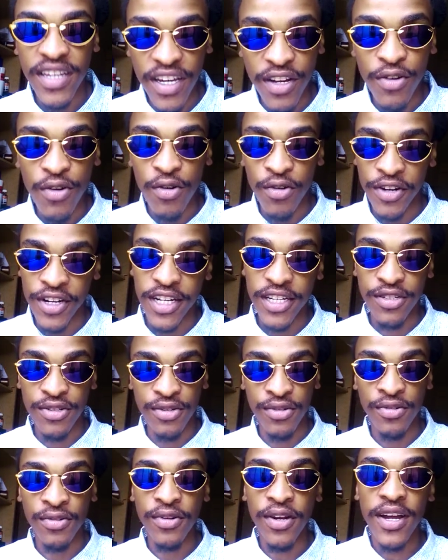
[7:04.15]
in order
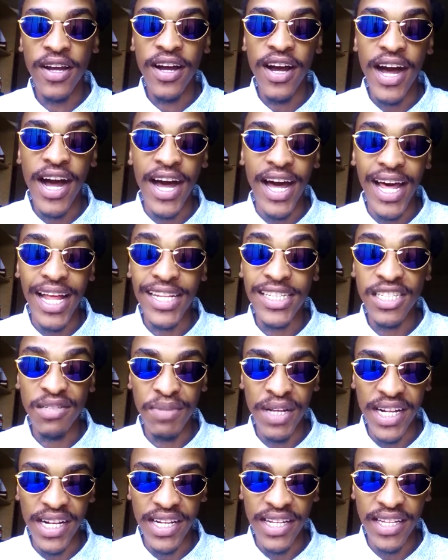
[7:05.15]
to
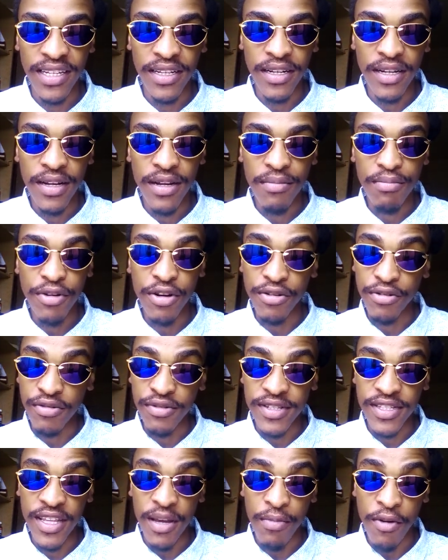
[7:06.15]
ultimately
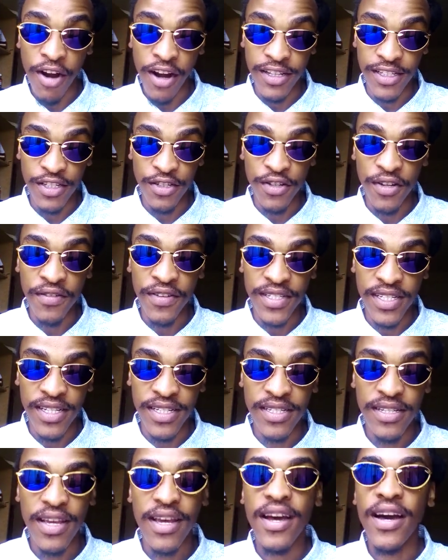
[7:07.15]
produce their products and
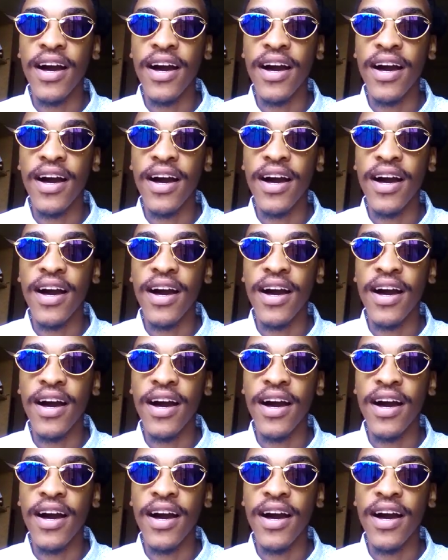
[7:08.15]
services.